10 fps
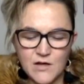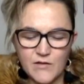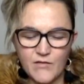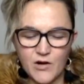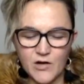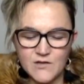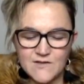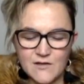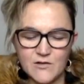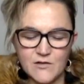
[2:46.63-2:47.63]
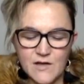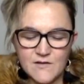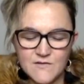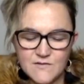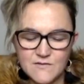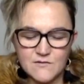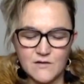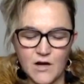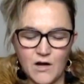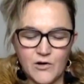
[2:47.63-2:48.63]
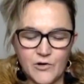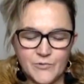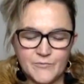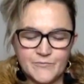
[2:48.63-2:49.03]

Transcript: of heart-centeredness. Aho.